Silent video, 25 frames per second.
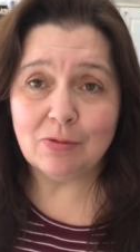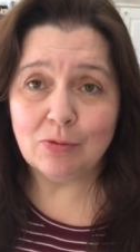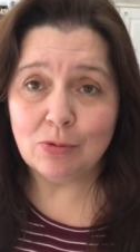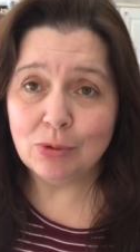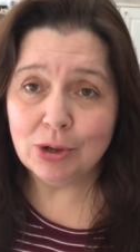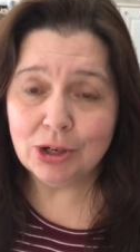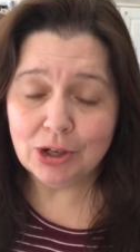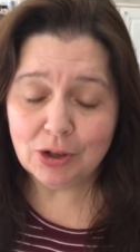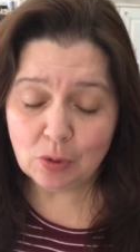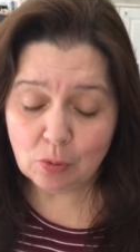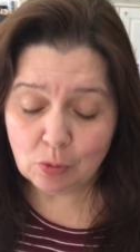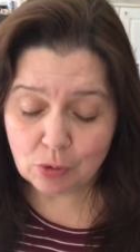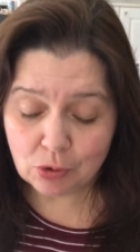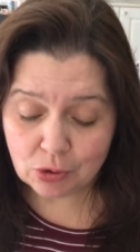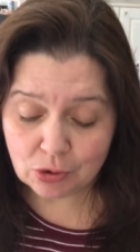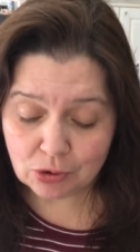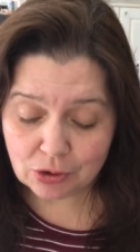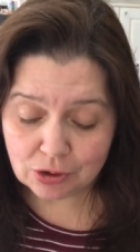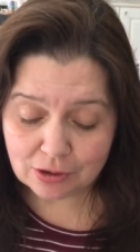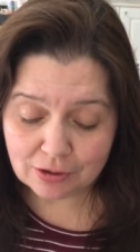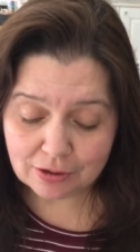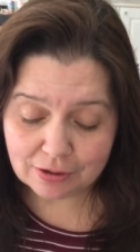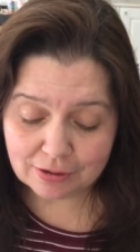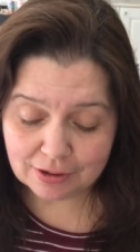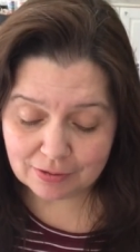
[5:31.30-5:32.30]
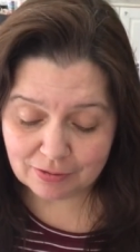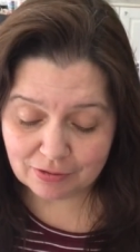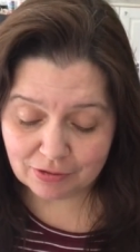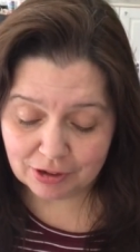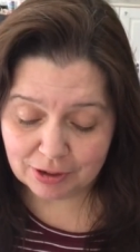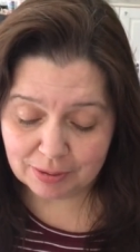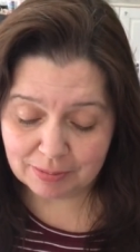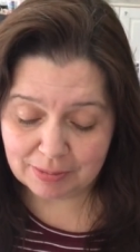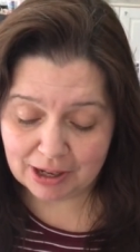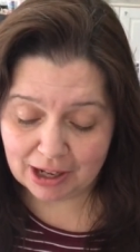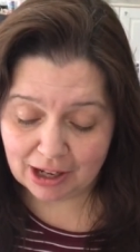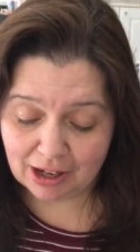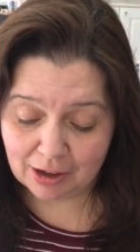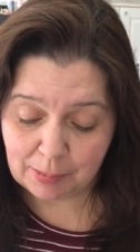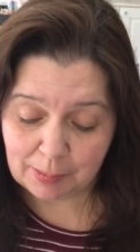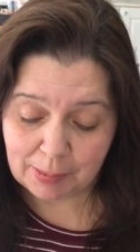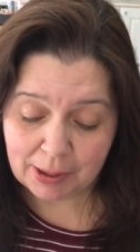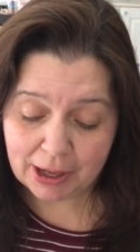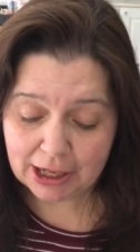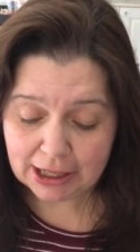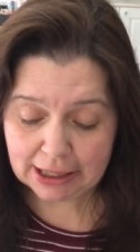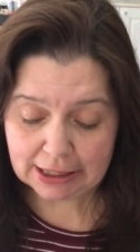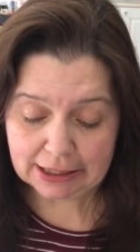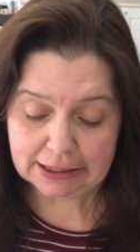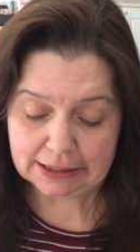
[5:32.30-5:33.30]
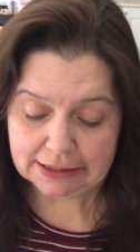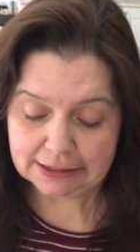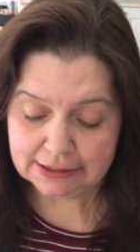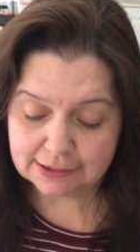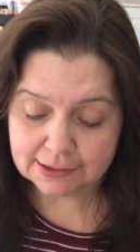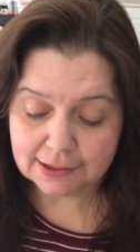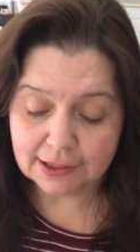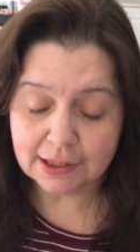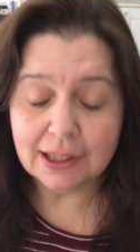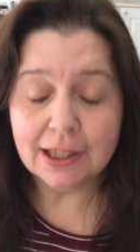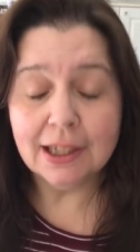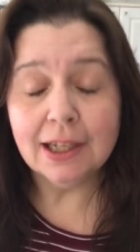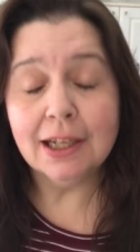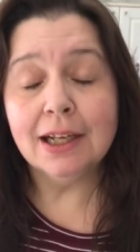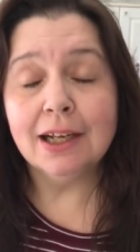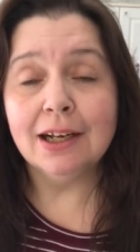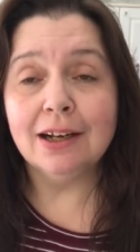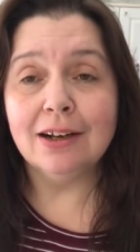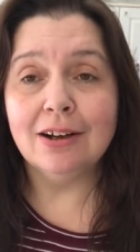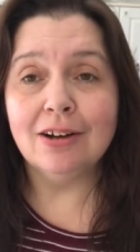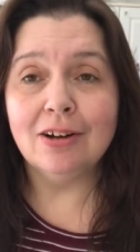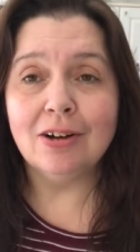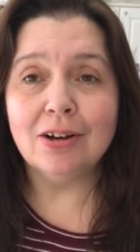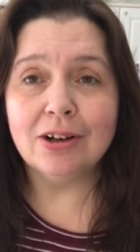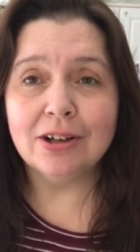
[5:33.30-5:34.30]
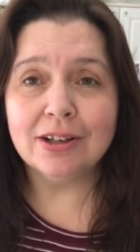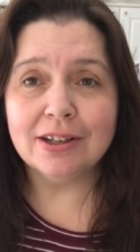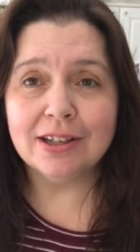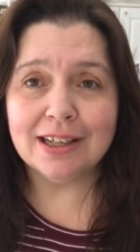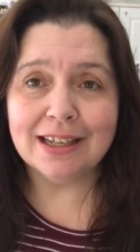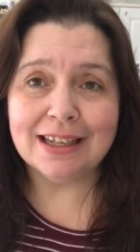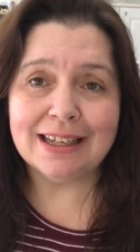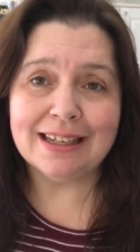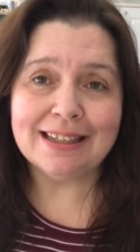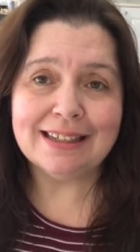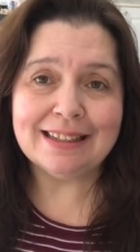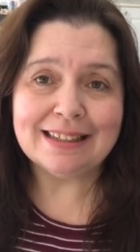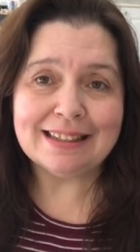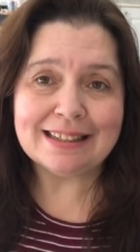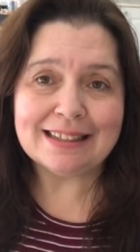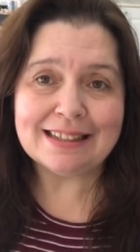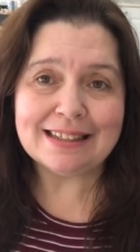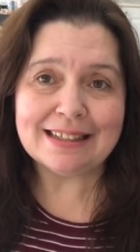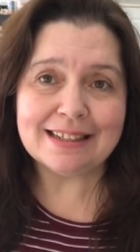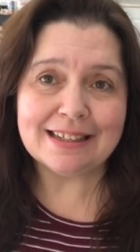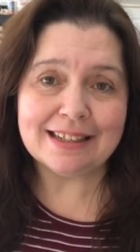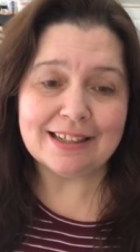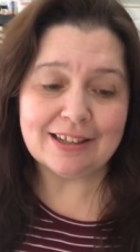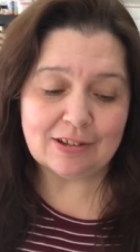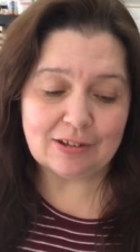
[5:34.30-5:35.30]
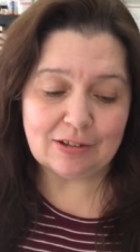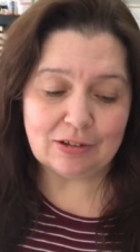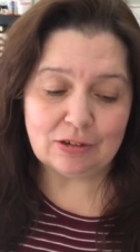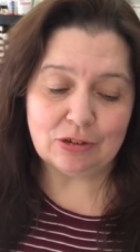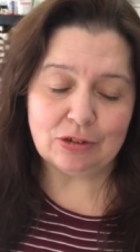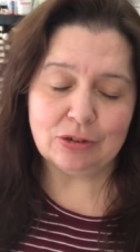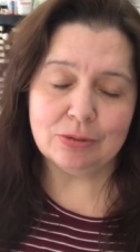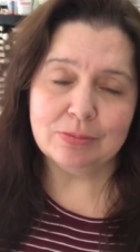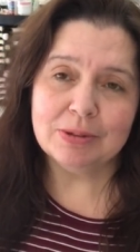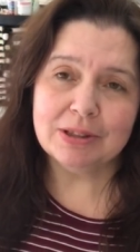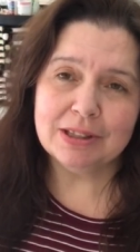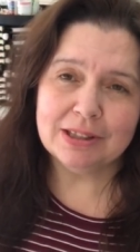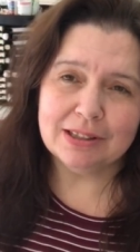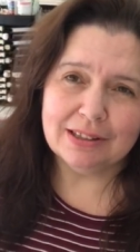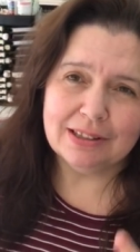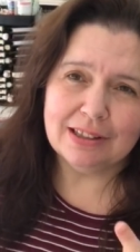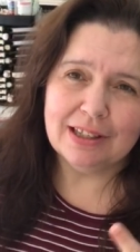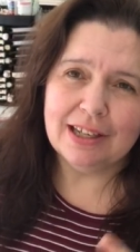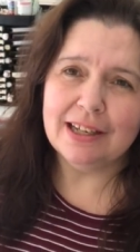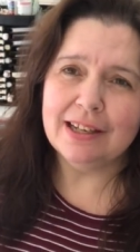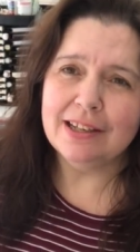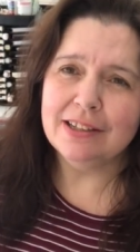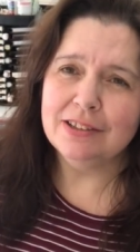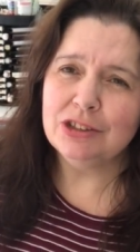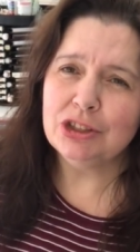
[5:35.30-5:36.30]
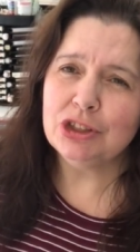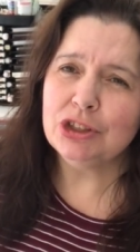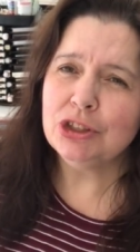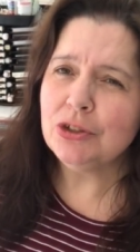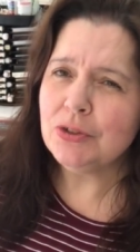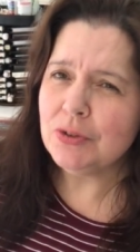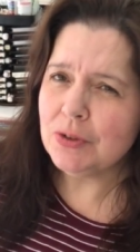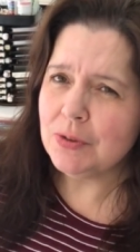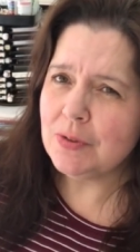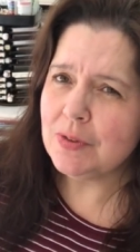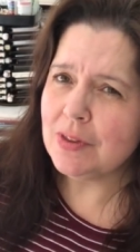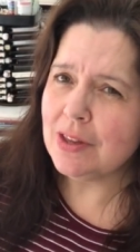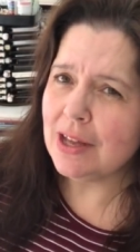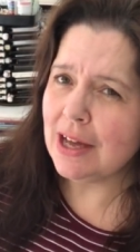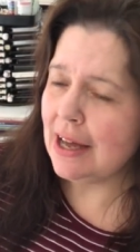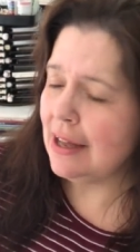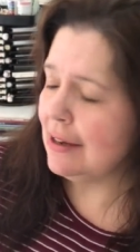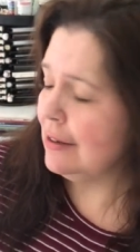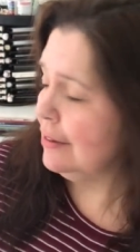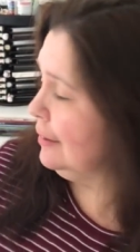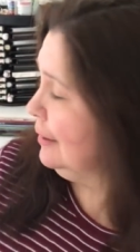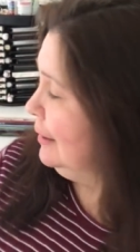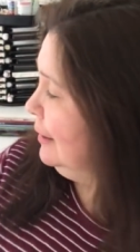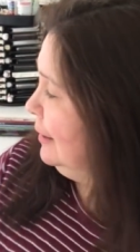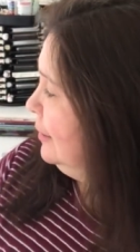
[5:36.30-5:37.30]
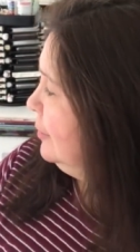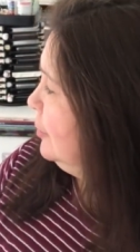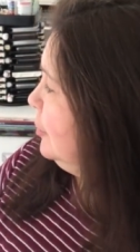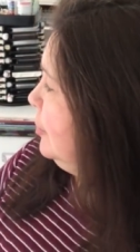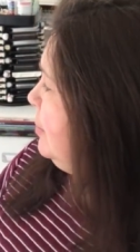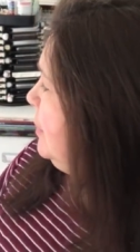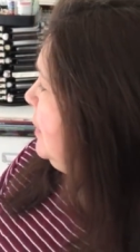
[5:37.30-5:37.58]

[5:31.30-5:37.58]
real wool from alpacas on a knitting loom. I can show you that a little